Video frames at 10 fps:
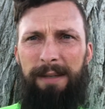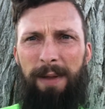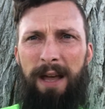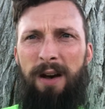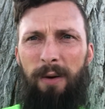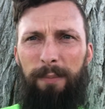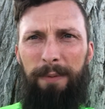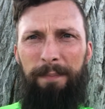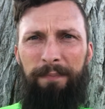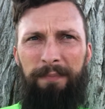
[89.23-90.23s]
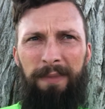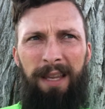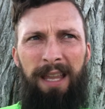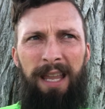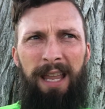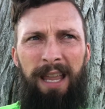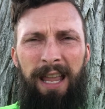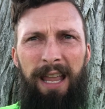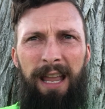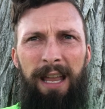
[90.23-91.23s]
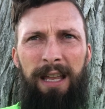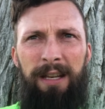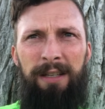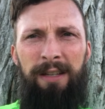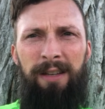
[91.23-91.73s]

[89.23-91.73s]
help. And